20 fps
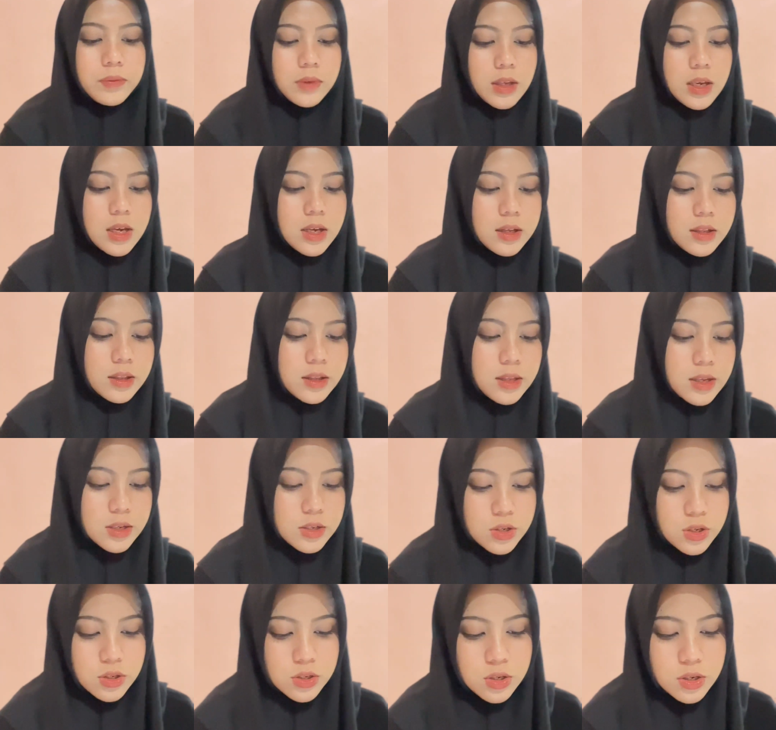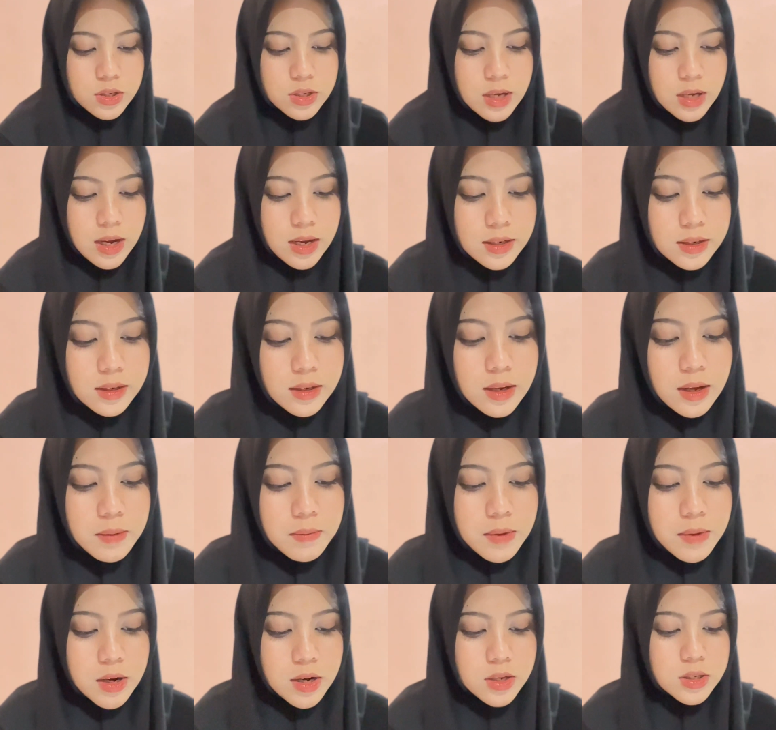English teachers and
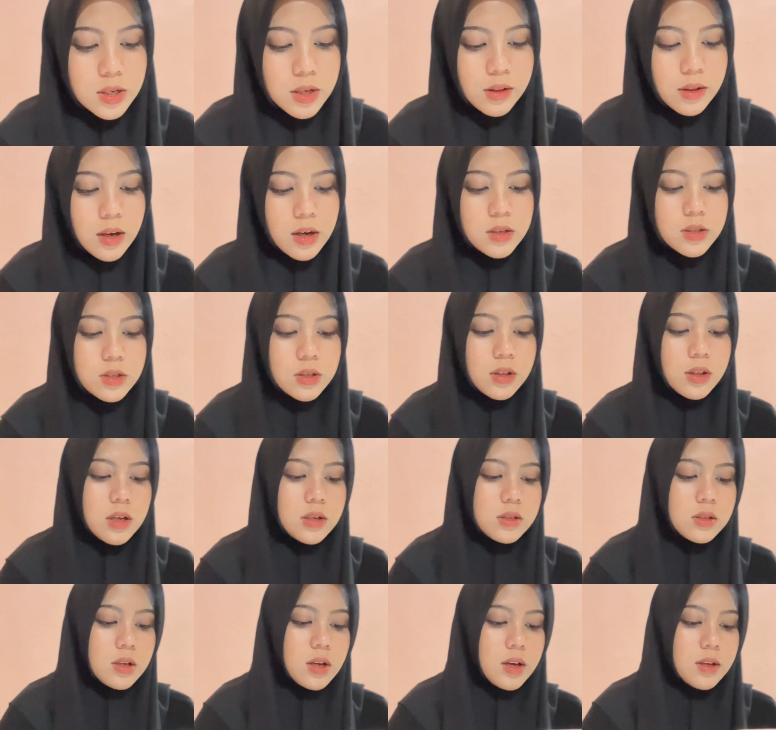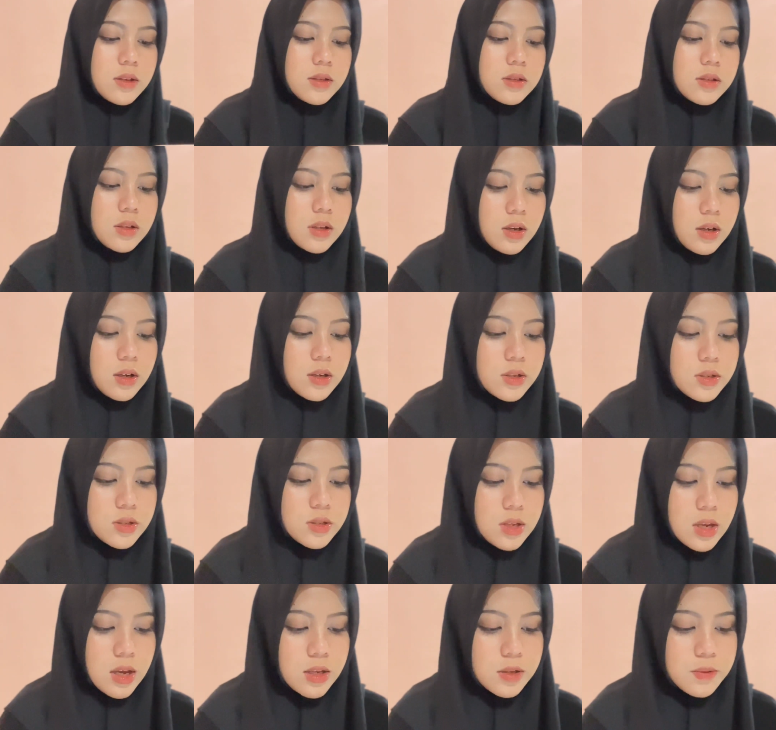managing large class at the
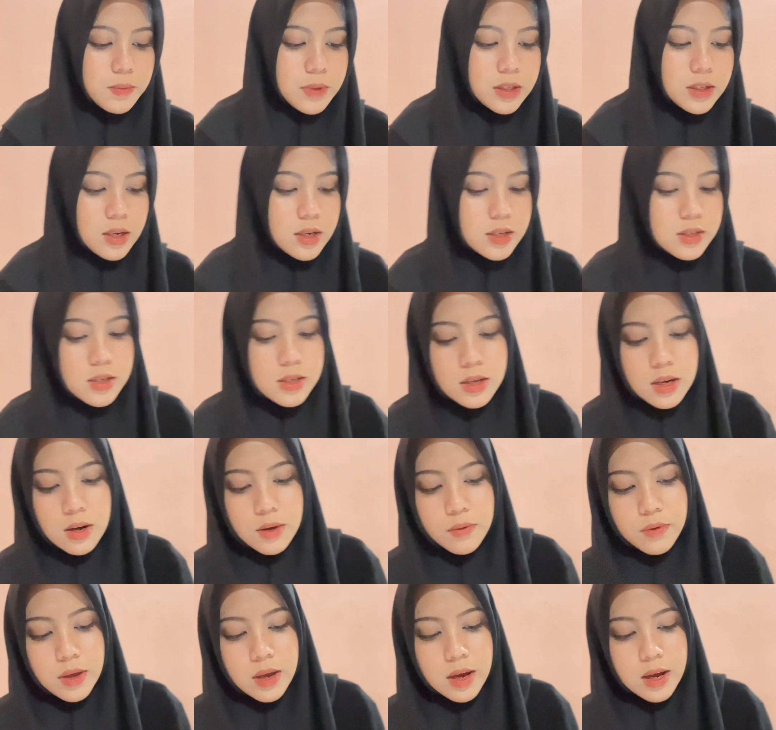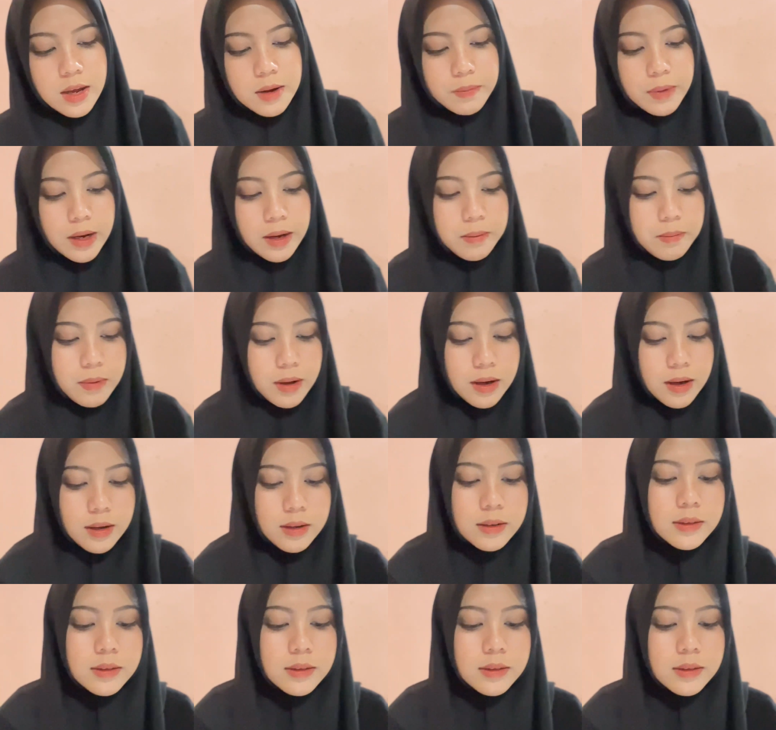state Madrasah Sanawiyah in Palembang?